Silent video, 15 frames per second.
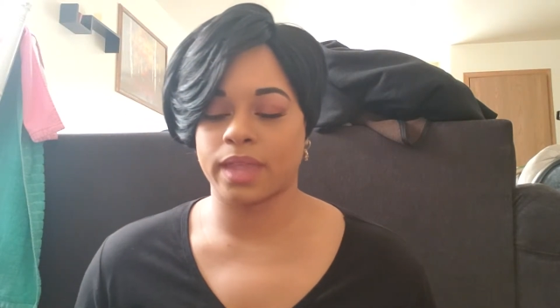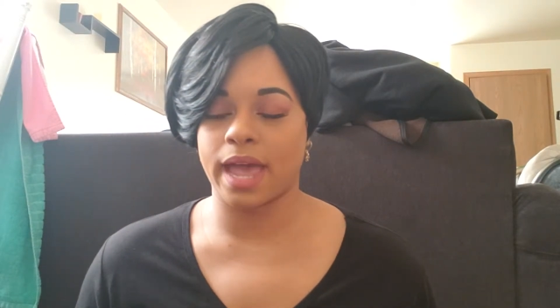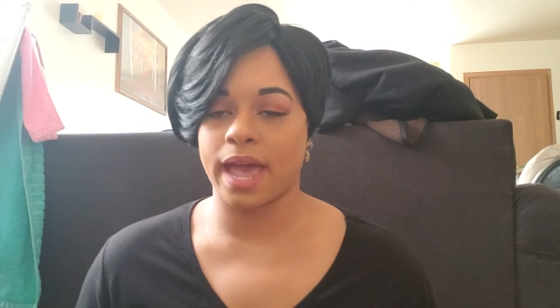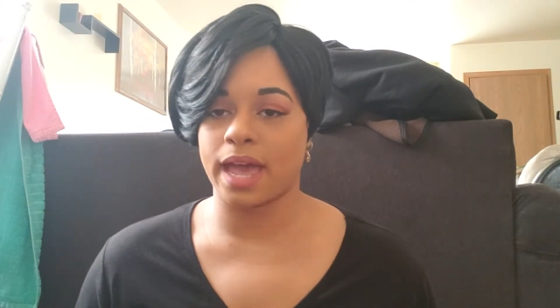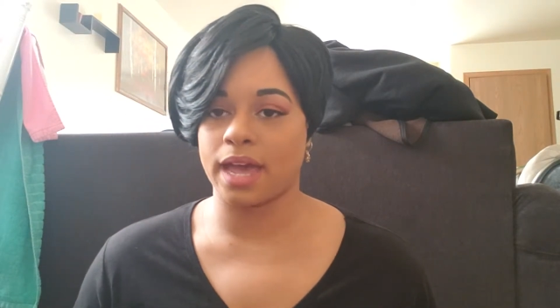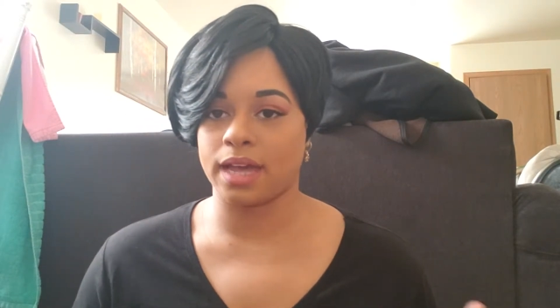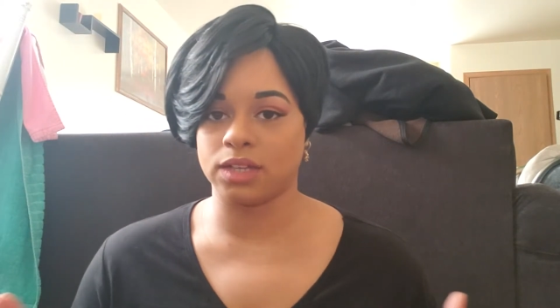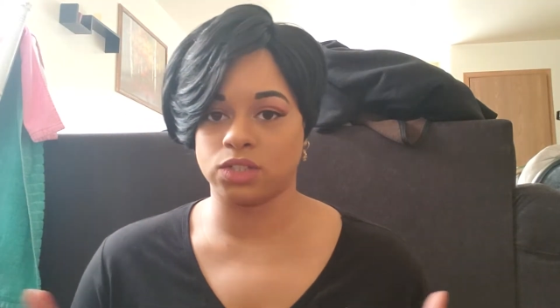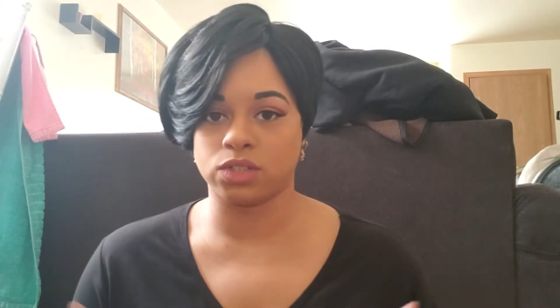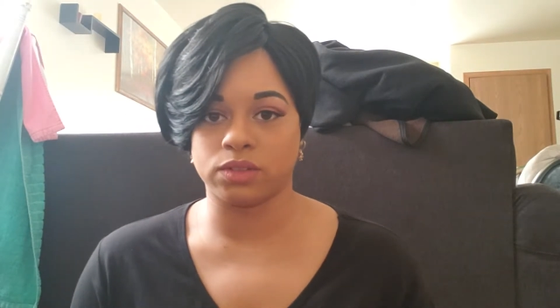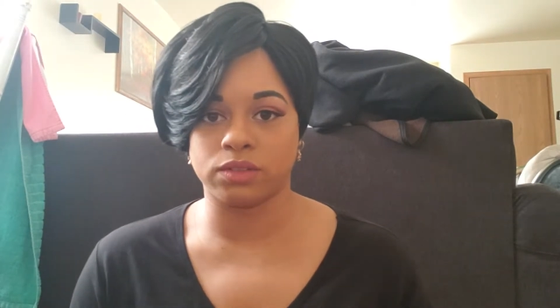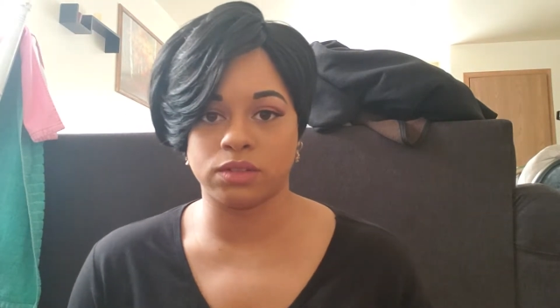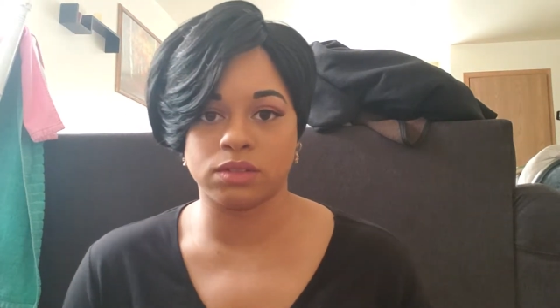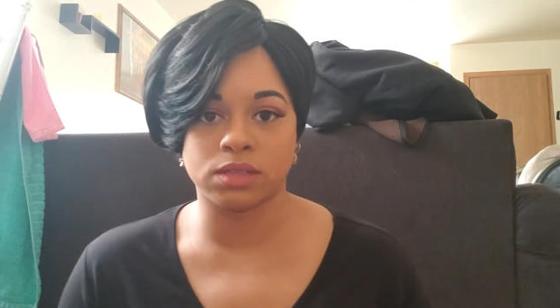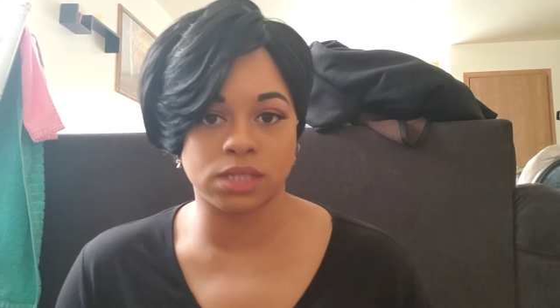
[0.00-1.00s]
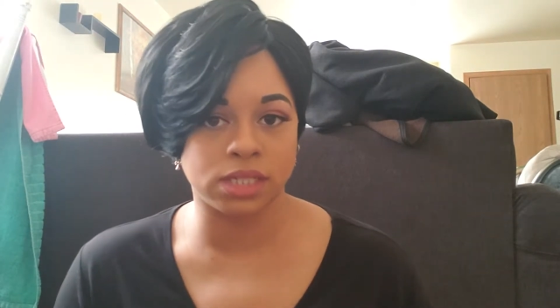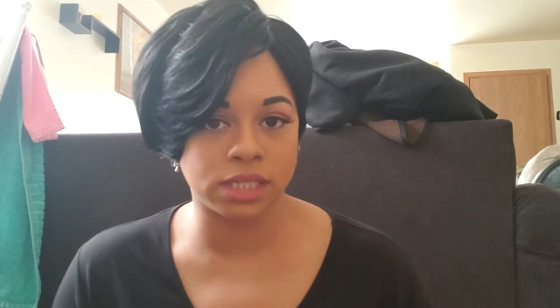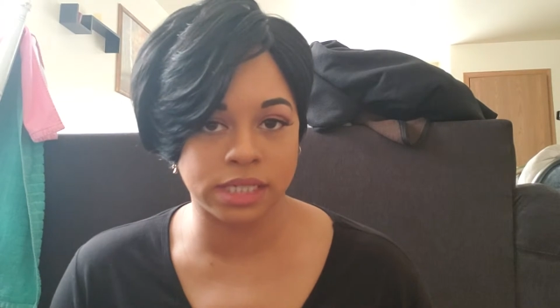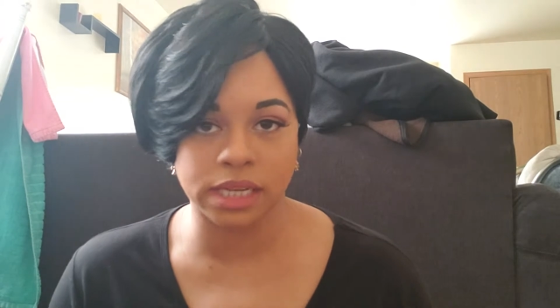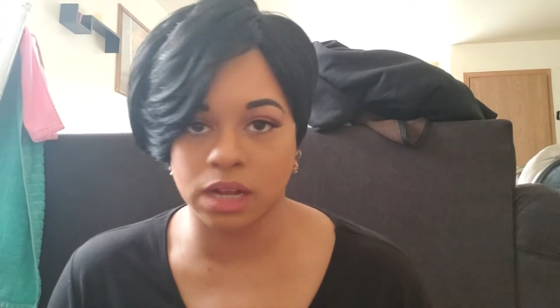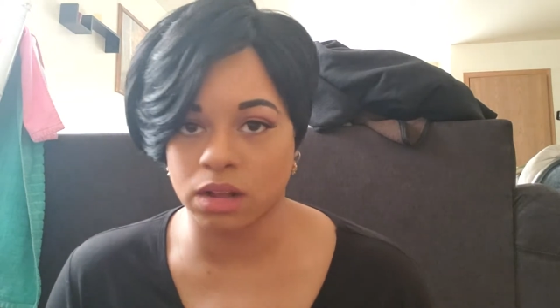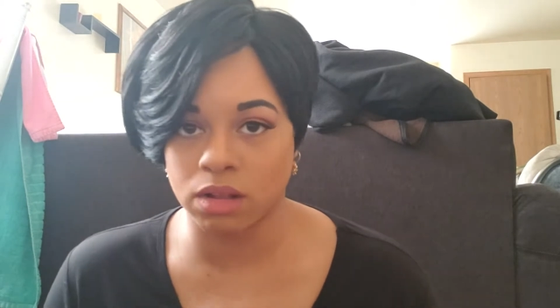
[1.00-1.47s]
and
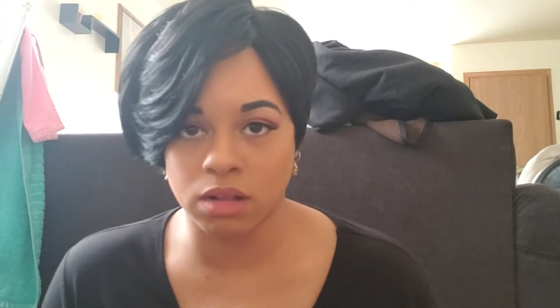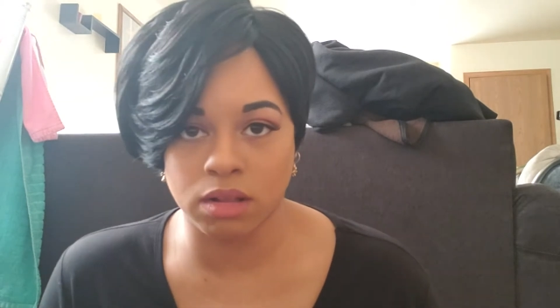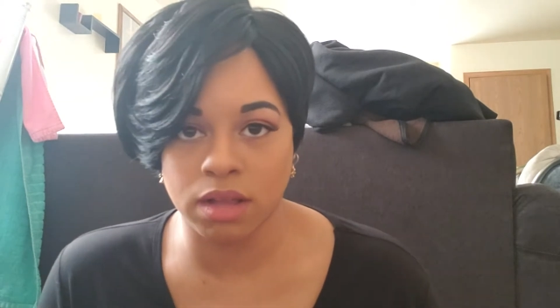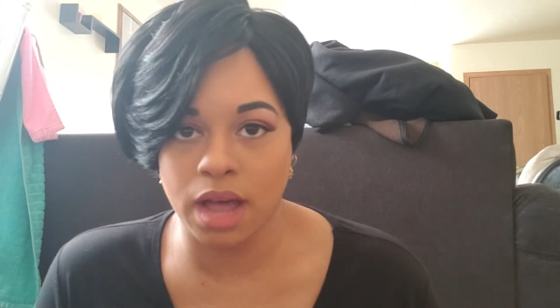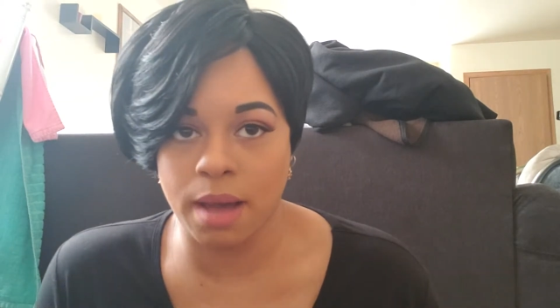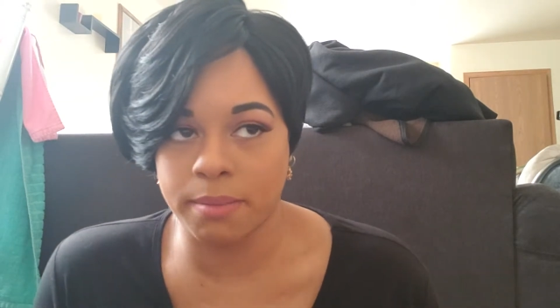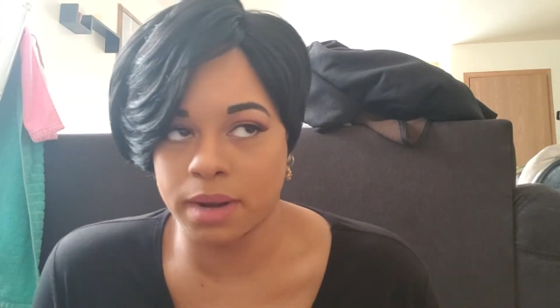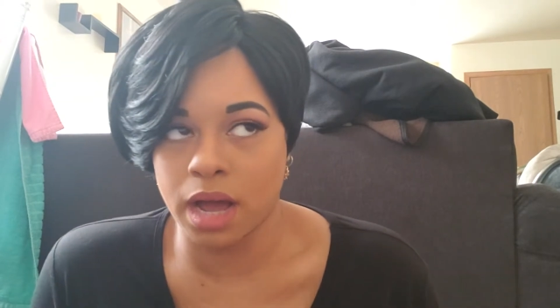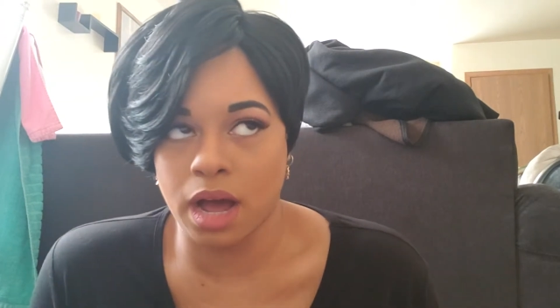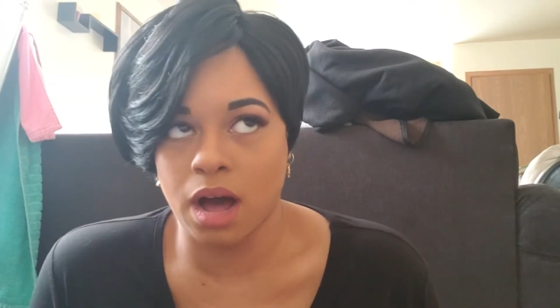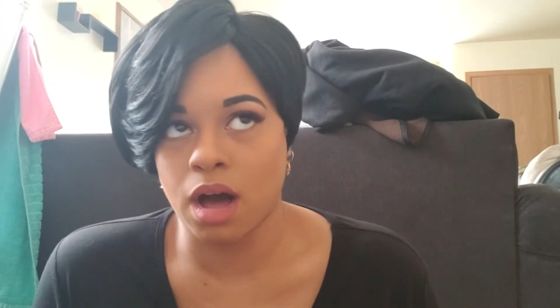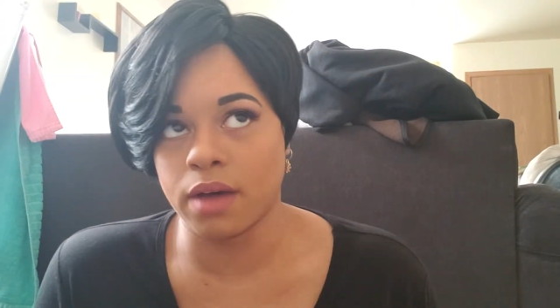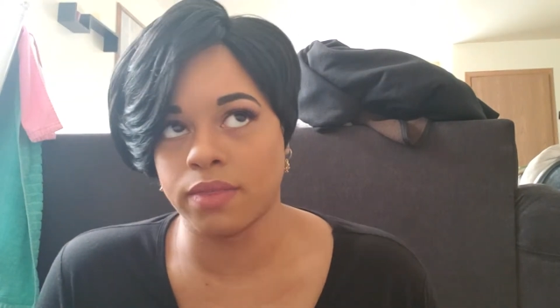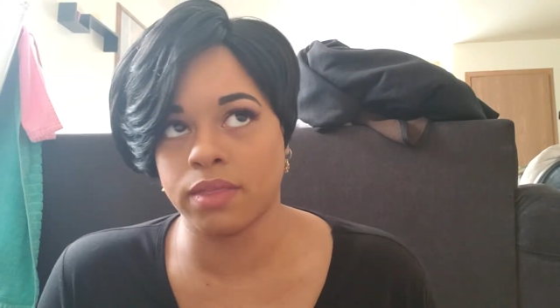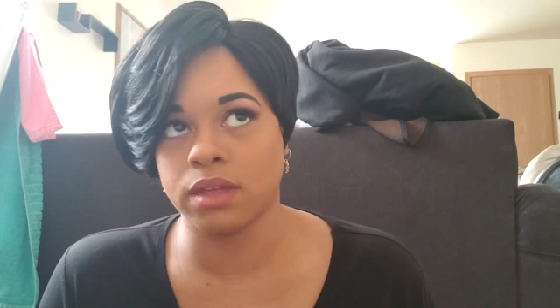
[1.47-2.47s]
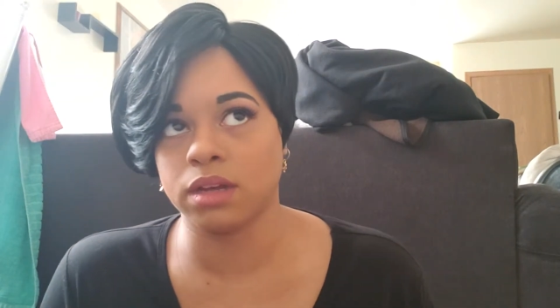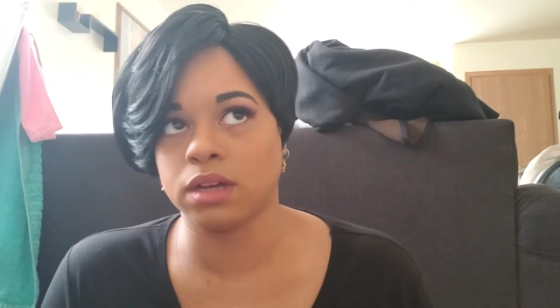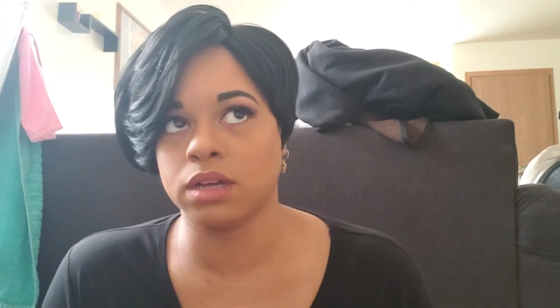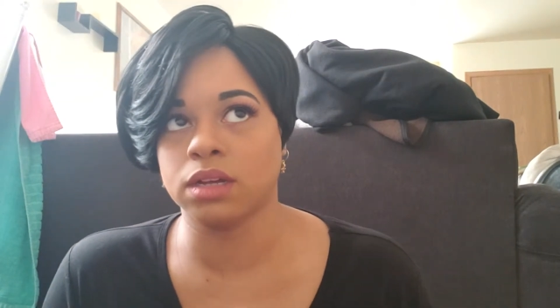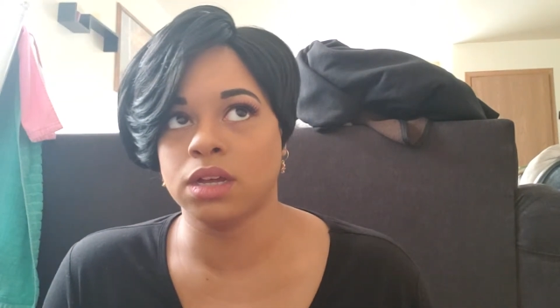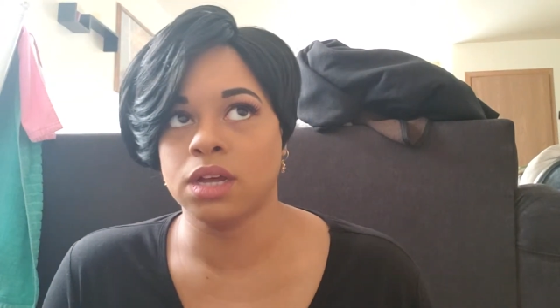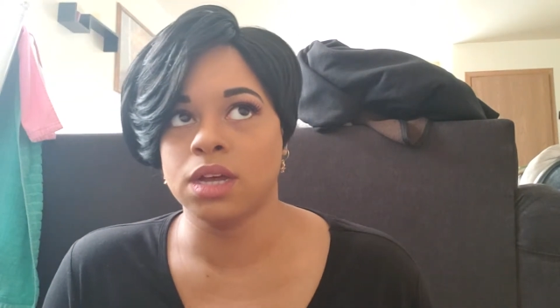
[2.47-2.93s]
still I'm not on
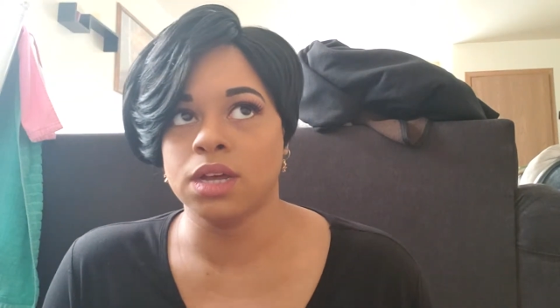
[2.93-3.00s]
the